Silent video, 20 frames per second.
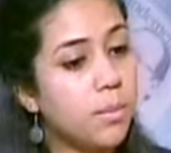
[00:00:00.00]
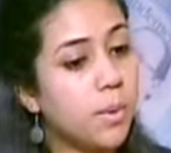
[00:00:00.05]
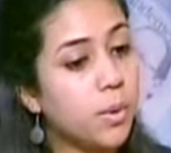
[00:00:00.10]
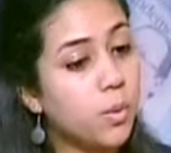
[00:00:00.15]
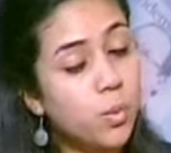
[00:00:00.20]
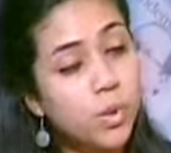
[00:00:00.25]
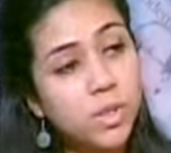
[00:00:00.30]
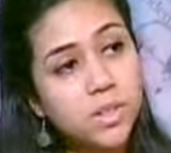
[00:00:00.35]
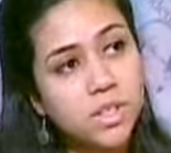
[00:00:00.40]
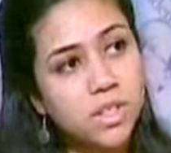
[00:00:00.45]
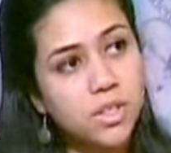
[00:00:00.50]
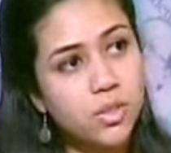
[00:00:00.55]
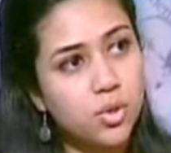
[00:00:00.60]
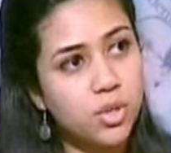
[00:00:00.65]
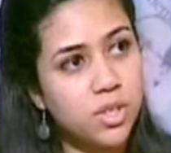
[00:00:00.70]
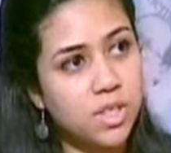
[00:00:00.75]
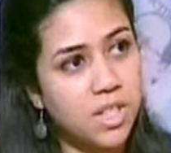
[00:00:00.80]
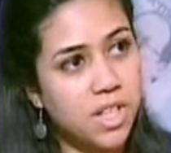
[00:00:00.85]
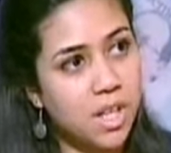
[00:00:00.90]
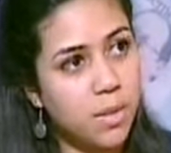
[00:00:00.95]
But what's
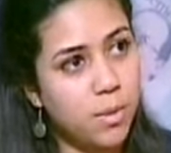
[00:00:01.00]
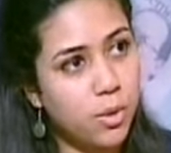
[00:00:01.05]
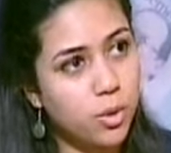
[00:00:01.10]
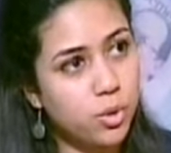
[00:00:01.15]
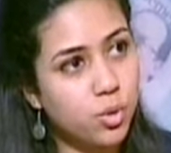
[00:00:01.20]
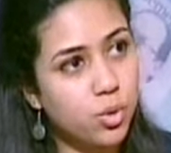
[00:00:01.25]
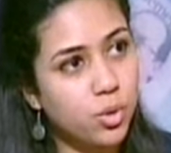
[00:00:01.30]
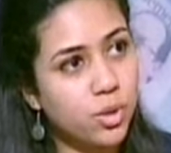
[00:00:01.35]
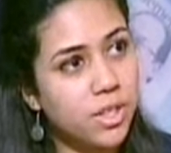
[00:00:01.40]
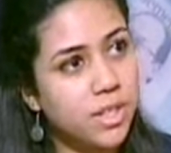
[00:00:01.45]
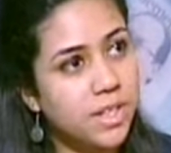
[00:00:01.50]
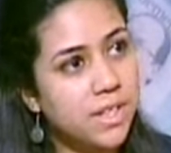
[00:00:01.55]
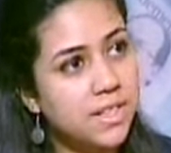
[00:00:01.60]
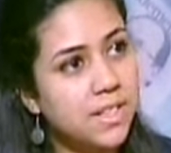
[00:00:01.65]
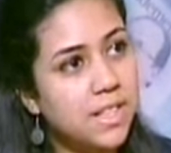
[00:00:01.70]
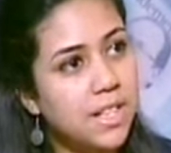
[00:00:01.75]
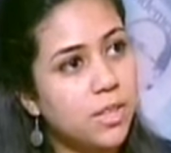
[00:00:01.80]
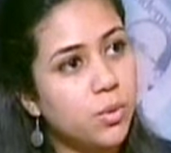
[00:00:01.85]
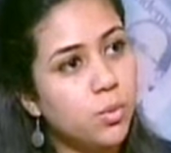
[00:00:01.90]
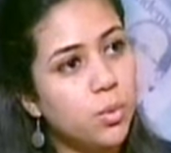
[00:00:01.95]
interesting about Jordan is
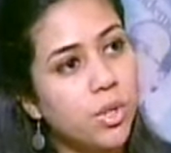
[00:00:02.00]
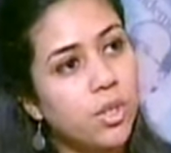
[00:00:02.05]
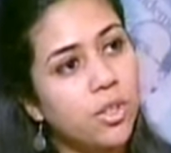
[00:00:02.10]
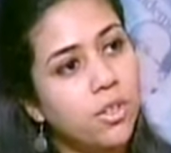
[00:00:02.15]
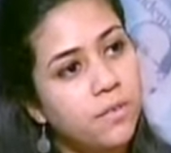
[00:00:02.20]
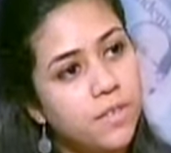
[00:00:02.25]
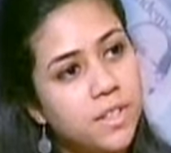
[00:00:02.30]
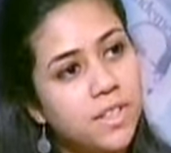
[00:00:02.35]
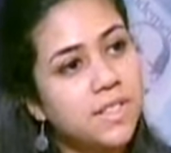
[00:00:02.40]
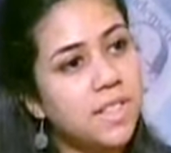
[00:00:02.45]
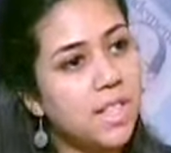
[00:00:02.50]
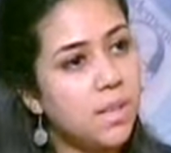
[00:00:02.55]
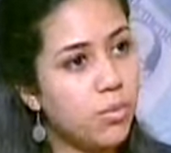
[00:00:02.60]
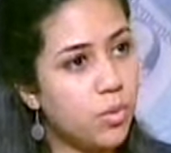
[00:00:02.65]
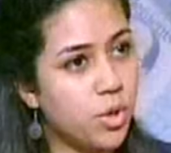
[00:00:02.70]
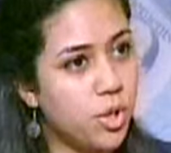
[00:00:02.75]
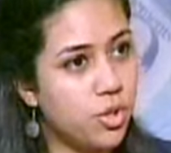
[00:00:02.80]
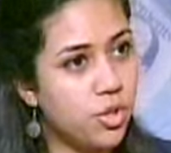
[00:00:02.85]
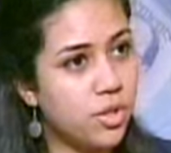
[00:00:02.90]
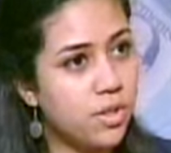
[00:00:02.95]
that mm. we are of the same
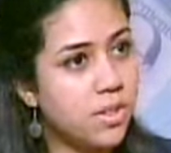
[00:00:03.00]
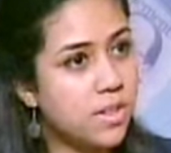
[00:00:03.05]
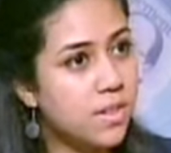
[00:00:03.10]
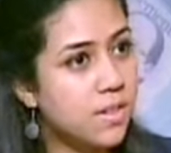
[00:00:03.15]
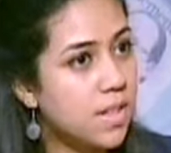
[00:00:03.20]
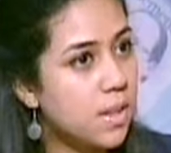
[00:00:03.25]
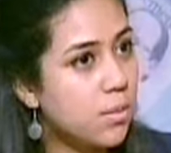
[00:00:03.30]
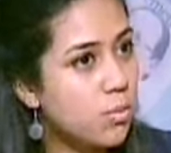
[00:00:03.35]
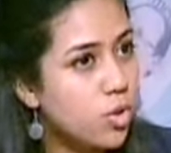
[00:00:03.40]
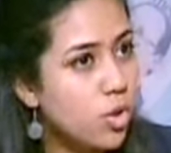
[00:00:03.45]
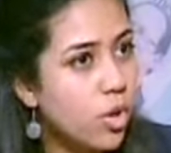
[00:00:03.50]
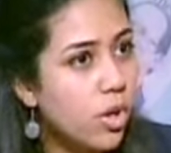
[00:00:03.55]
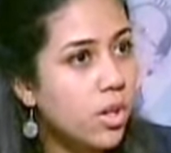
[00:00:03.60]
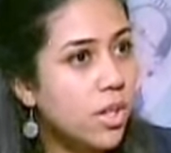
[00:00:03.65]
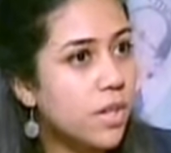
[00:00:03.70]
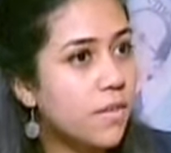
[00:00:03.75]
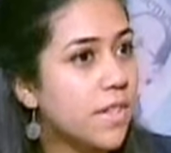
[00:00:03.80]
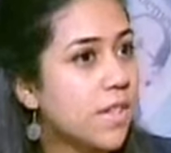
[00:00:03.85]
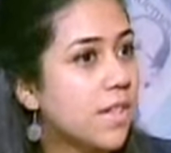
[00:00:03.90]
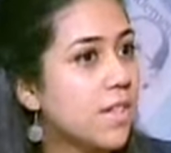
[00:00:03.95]
region, the same
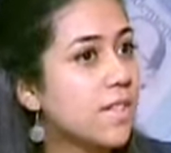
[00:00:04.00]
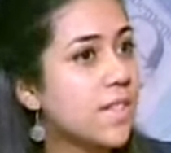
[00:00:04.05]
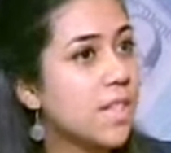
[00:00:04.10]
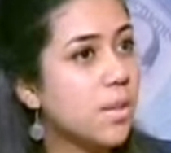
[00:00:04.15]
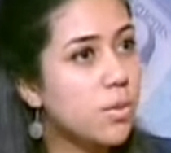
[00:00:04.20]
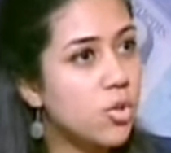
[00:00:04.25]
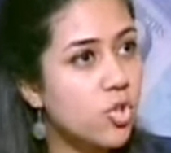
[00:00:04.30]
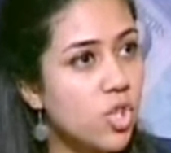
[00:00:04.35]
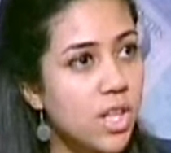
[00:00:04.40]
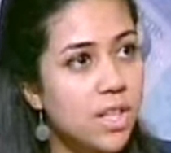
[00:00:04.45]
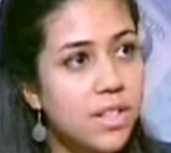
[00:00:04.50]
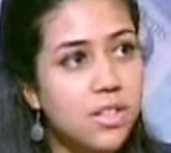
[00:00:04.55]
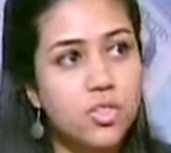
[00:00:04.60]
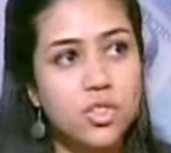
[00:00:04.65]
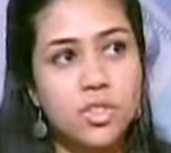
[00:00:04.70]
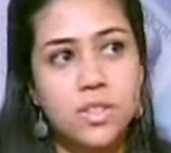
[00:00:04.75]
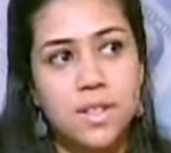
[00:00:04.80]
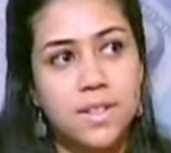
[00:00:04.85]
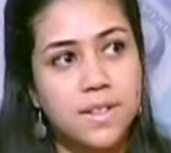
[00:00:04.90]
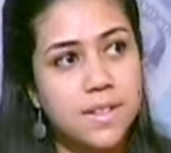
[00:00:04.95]
geography, the same yes.
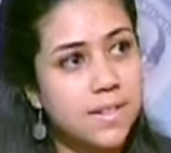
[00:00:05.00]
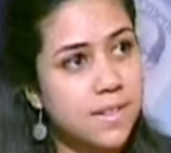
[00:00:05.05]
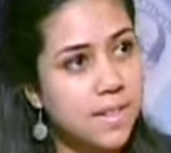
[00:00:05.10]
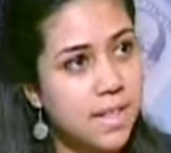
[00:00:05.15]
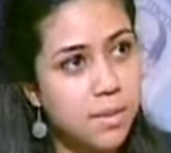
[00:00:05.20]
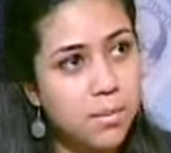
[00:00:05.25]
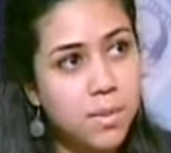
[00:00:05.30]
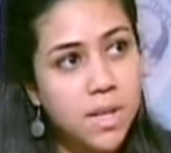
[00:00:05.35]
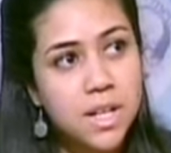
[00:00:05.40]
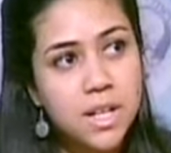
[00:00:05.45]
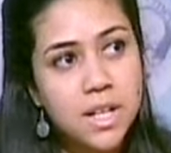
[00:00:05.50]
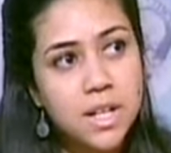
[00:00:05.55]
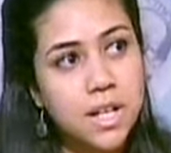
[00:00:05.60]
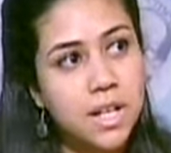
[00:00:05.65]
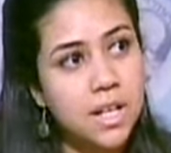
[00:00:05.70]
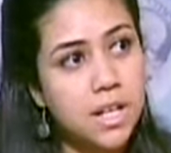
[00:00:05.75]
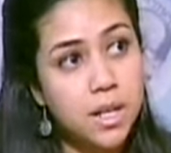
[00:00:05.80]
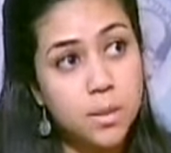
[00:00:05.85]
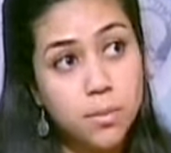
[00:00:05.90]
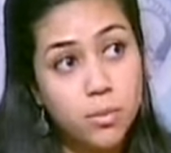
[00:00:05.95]
challenges, and the same
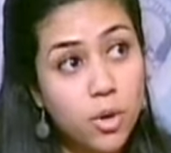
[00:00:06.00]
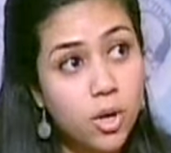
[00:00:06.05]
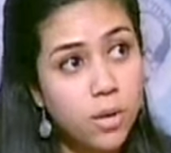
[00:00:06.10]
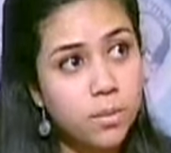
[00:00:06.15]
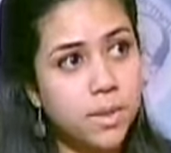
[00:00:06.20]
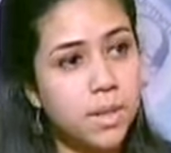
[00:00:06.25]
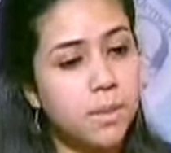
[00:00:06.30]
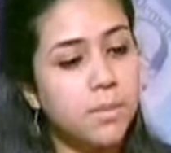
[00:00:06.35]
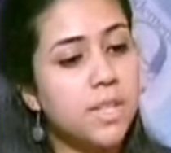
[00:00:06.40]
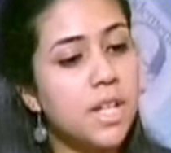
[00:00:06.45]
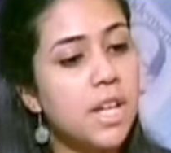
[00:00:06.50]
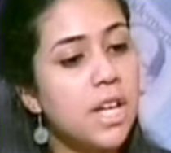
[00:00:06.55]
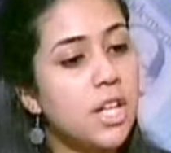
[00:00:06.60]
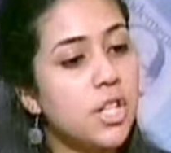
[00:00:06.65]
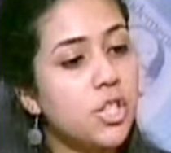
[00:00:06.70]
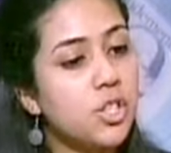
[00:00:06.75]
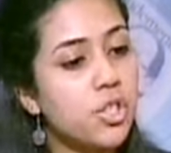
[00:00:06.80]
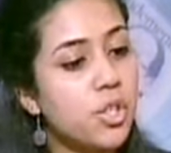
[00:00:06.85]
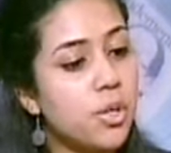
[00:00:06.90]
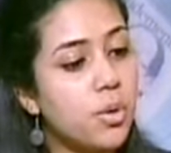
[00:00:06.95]
uh, problems.
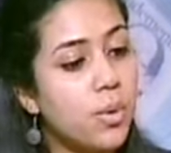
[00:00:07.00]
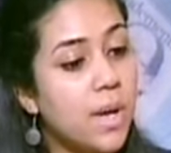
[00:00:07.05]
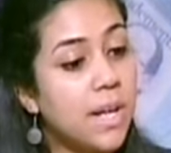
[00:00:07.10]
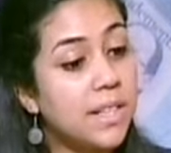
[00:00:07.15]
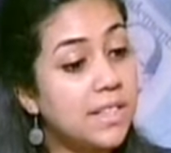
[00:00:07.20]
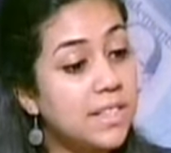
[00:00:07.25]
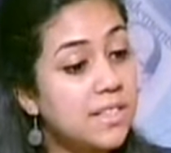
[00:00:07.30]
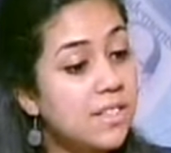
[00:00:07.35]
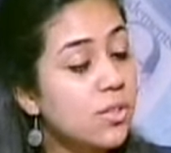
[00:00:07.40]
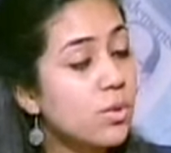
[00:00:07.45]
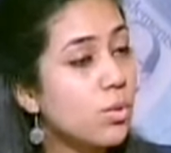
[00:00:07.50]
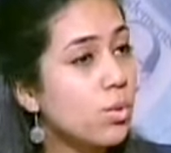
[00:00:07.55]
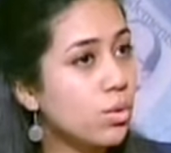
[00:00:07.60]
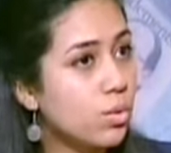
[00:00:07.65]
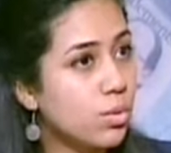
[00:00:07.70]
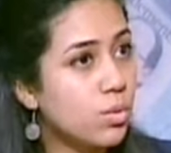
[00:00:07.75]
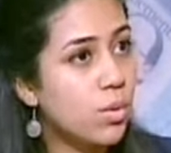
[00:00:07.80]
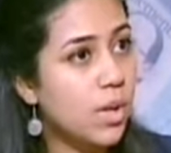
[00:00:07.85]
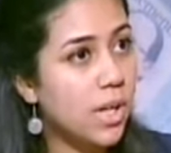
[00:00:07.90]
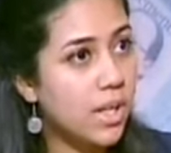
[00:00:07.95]
So, and this is
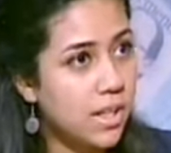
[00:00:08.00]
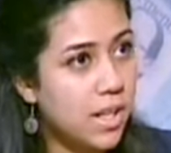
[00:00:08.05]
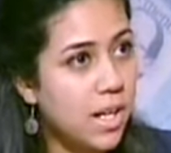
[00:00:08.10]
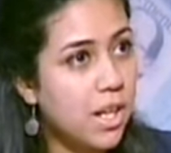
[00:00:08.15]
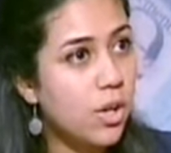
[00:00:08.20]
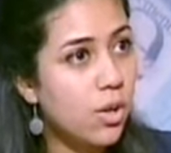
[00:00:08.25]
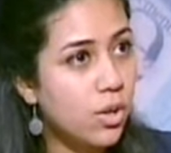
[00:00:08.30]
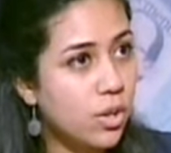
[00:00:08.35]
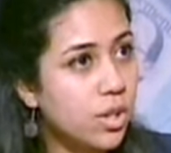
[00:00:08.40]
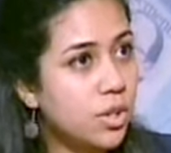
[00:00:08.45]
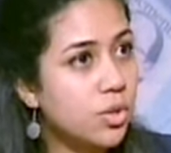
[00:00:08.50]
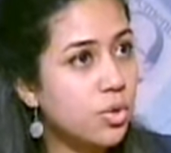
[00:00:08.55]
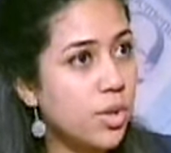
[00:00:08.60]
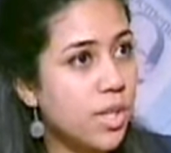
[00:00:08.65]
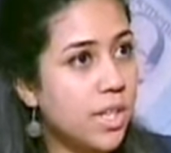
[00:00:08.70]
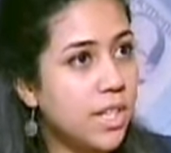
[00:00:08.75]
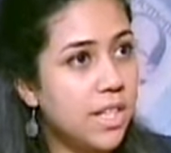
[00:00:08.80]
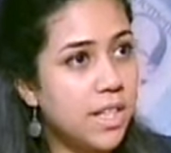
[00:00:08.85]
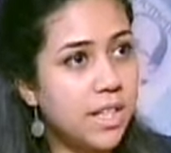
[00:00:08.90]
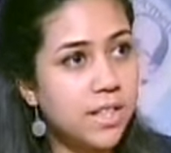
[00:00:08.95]
also a, a long
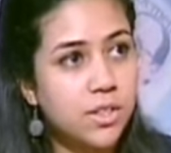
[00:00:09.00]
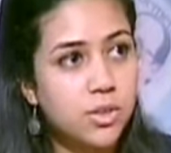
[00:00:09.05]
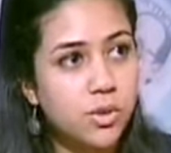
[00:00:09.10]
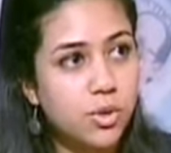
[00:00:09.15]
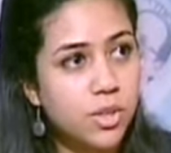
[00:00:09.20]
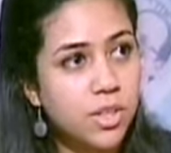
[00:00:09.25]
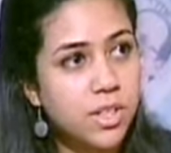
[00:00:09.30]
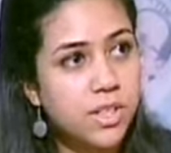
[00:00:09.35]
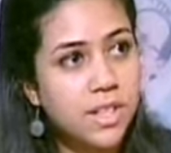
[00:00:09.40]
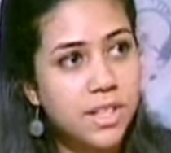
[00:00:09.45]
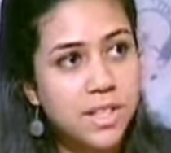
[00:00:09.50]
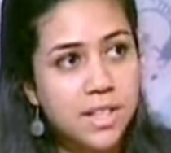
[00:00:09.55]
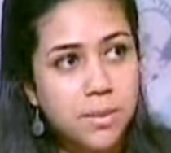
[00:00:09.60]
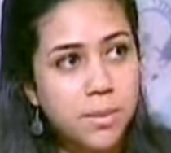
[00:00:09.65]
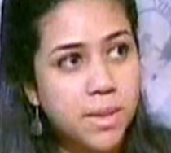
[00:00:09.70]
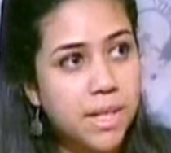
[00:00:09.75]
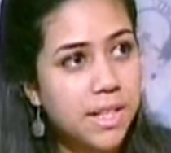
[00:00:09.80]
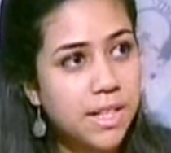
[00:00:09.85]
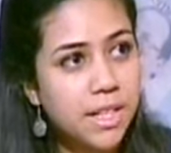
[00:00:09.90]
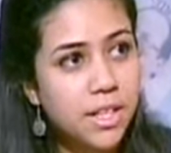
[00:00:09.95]
training. It started at the
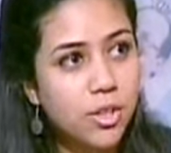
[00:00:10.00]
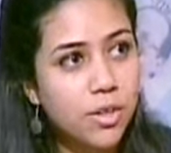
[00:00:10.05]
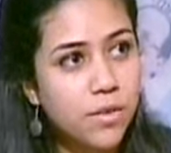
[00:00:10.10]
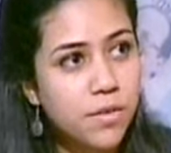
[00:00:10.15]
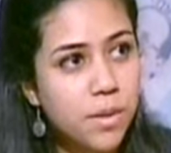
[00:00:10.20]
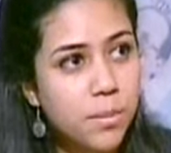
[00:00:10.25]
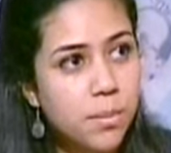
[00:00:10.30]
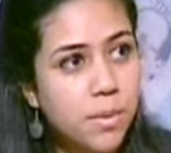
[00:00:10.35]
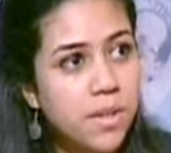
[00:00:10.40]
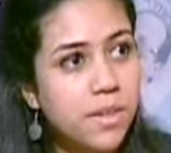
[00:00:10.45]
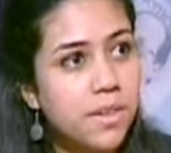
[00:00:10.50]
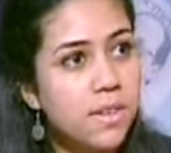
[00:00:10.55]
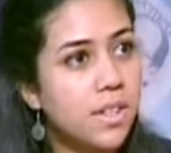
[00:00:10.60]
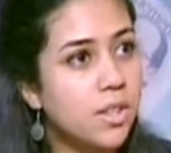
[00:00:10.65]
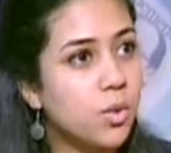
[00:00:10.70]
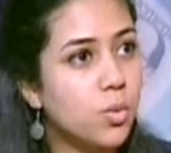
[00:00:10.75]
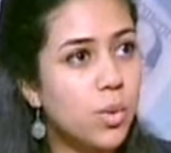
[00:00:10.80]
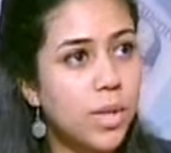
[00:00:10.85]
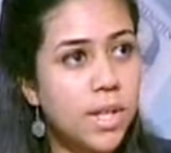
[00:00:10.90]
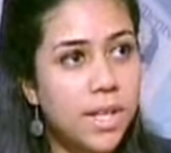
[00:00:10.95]
beginning of the month
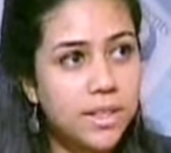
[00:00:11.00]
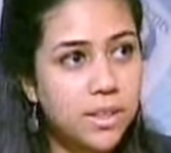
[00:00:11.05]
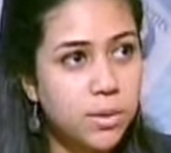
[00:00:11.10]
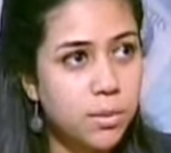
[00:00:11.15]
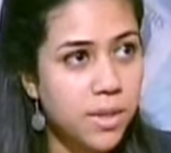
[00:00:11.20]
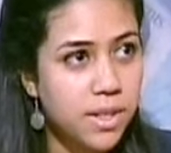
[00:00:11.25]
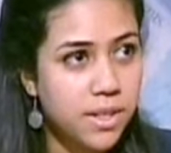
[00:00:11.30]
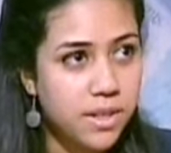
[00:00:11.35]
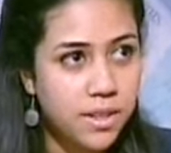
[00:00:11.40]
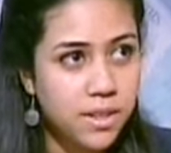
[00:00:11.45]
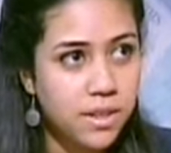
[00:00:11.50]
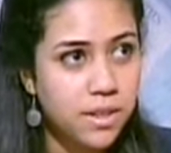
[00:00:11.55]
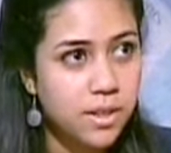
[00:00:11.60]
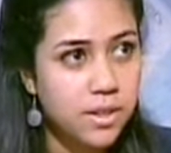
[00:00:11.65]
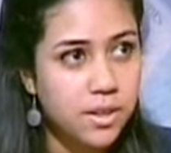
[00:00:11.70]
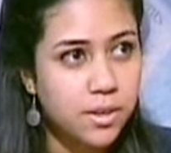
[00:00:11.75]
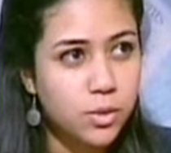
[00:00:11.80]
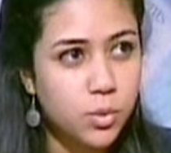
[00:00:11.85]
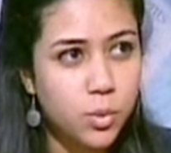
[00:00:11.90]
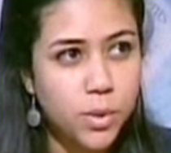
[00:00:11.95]
and it will end by
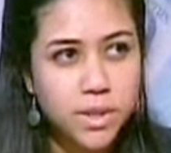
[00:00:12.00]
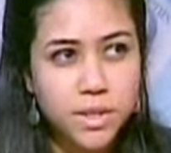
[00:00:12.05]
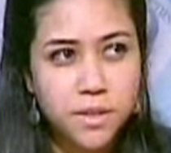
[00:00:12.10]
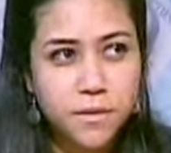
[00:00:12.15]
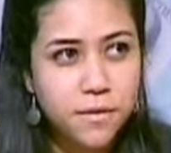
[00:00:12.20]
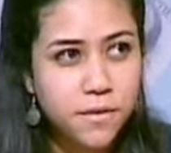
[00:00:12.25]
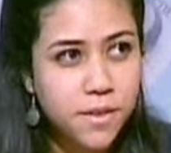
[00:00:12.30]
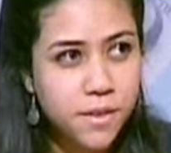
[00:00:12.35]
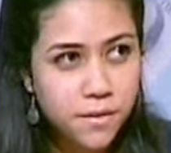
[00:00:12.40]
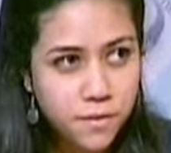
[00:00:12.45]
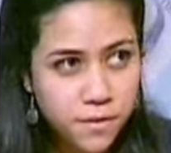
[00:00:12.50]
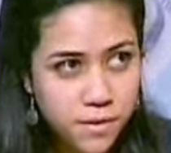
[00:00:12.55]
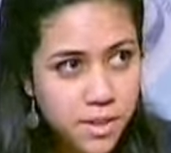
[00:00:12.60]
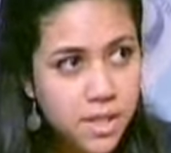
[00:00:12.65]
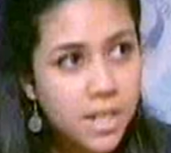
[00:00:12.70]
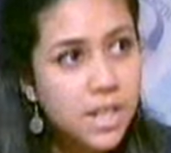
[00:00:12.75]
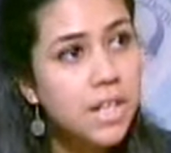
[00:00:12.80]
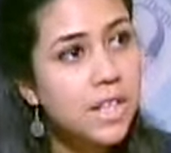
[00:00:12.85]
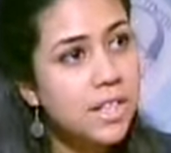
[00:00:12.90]
uh, 25th. Yes.